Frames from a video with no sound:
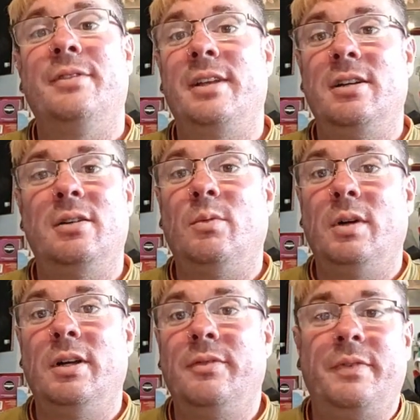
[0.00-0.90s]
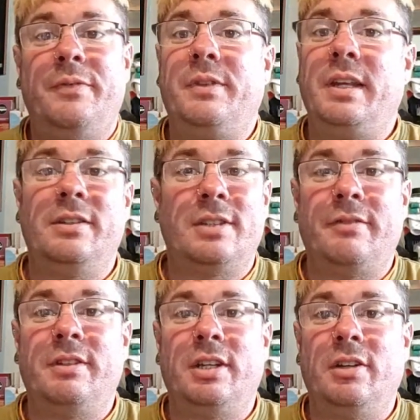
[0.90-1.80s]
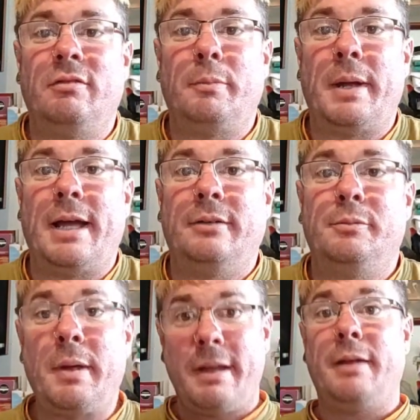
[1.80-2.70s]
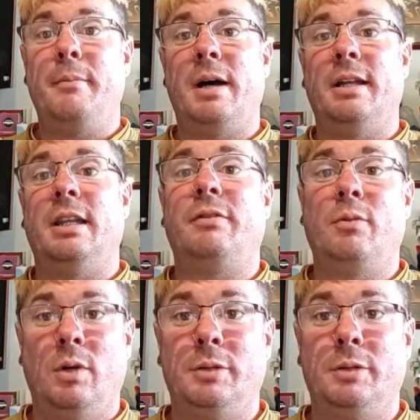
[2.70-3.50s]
they're not worth £1,500–1,700. Bearing in mind that if you